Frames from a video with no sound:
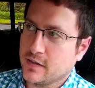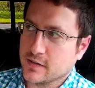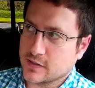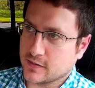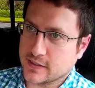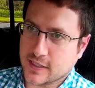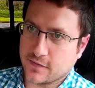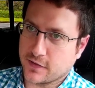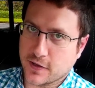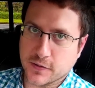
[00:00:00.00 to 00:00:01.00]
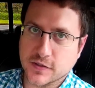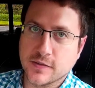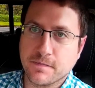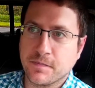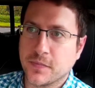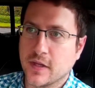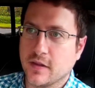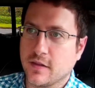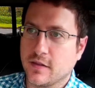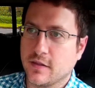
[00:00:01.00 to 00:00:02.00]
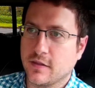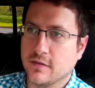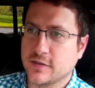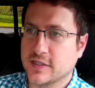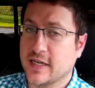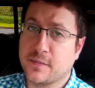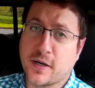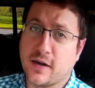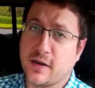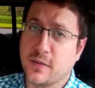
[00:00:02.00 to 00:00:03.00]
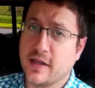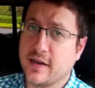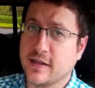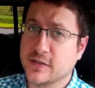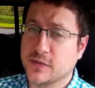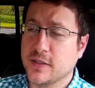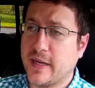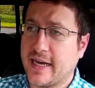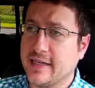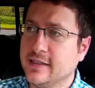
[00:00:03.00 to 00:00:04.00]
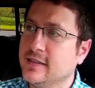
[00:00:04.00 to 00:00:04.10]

So let's cover those. Just get the part out of the way that I think is really bad.